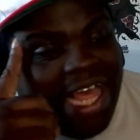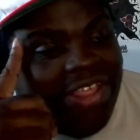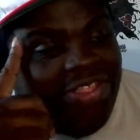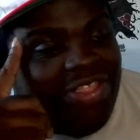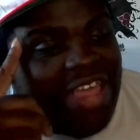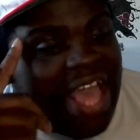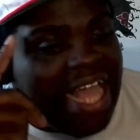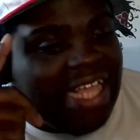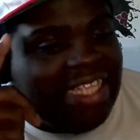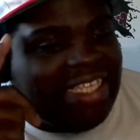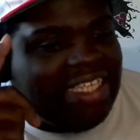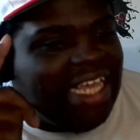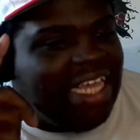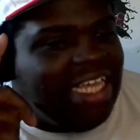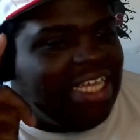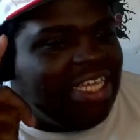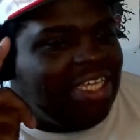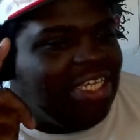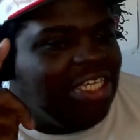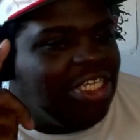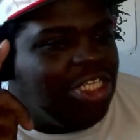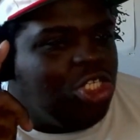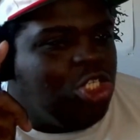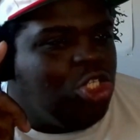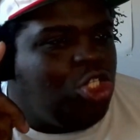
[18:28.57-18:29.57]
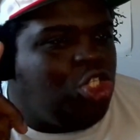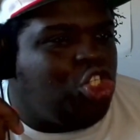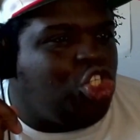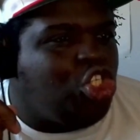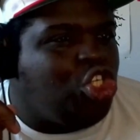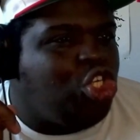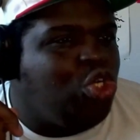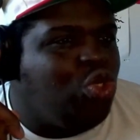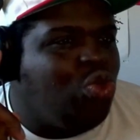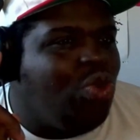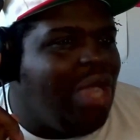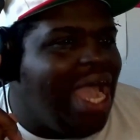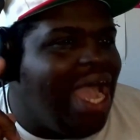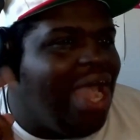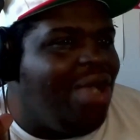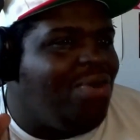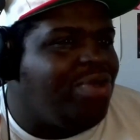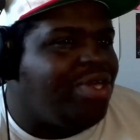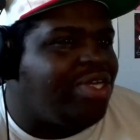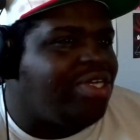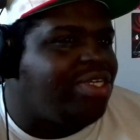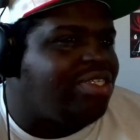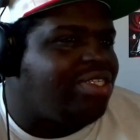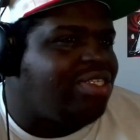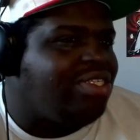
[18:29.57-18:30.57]
That's like 2
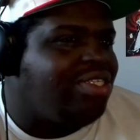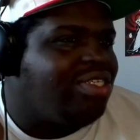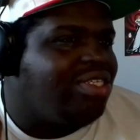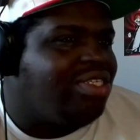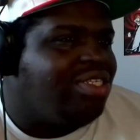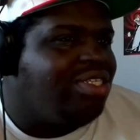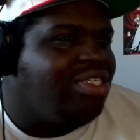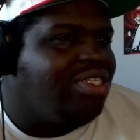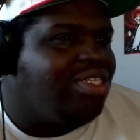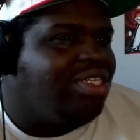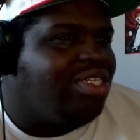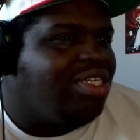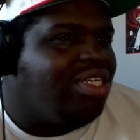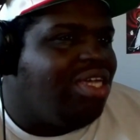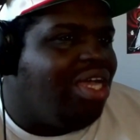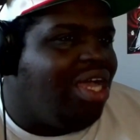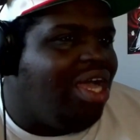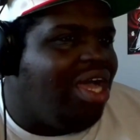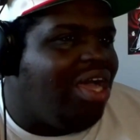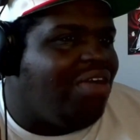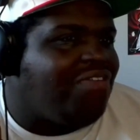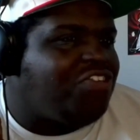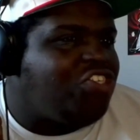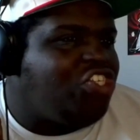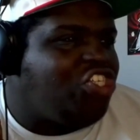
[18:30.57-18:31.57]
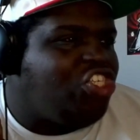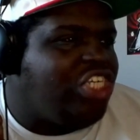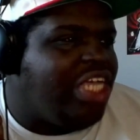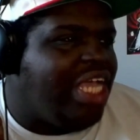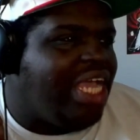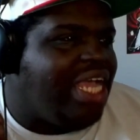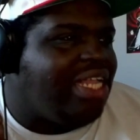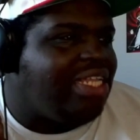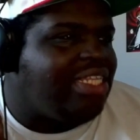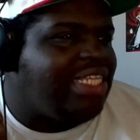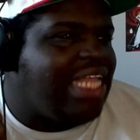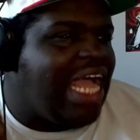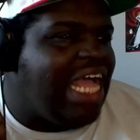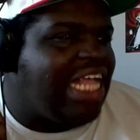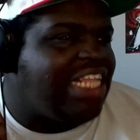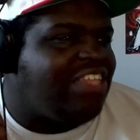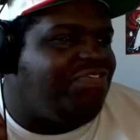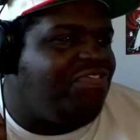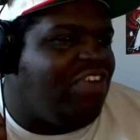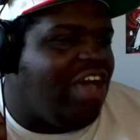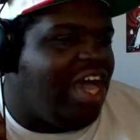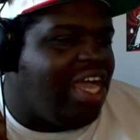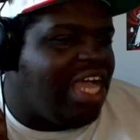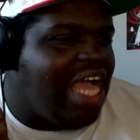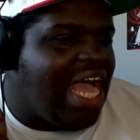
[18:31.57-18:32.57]
hours of shit. That's
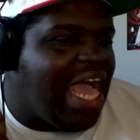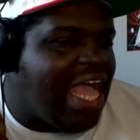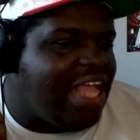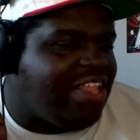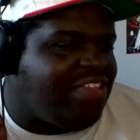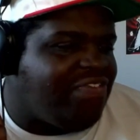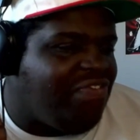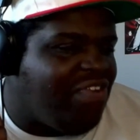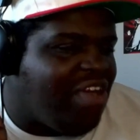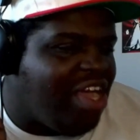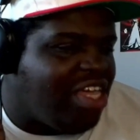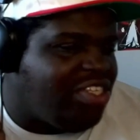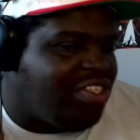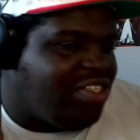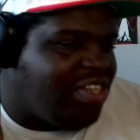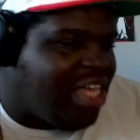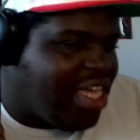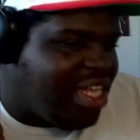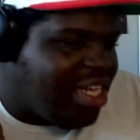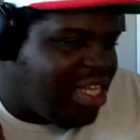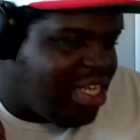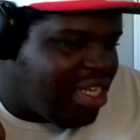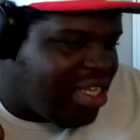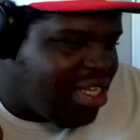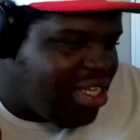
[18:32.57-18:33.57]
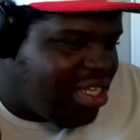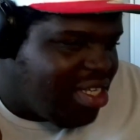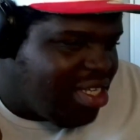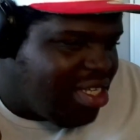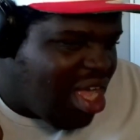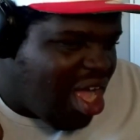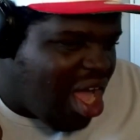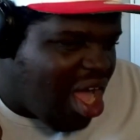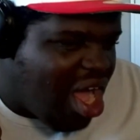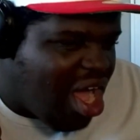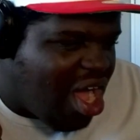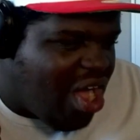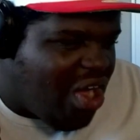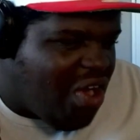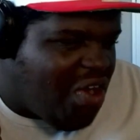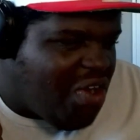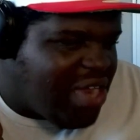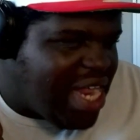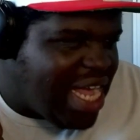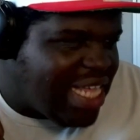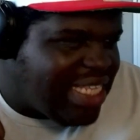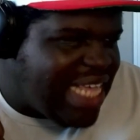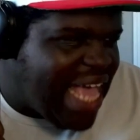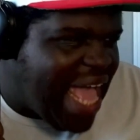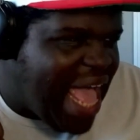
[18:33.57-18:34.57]
frustrating. Oh,
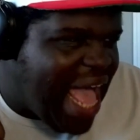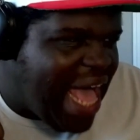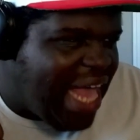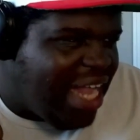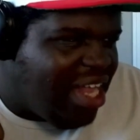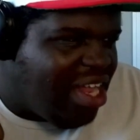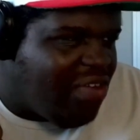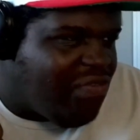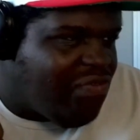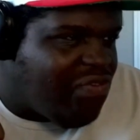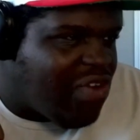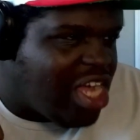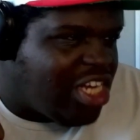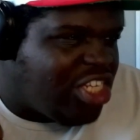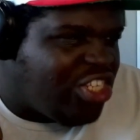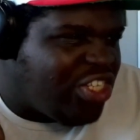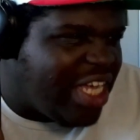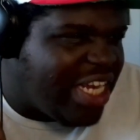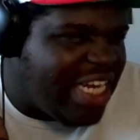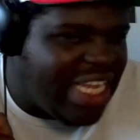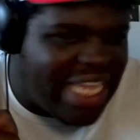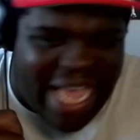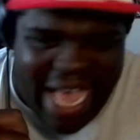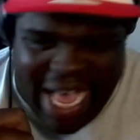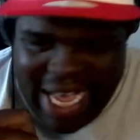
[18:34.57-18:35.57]
that's hella frustrating,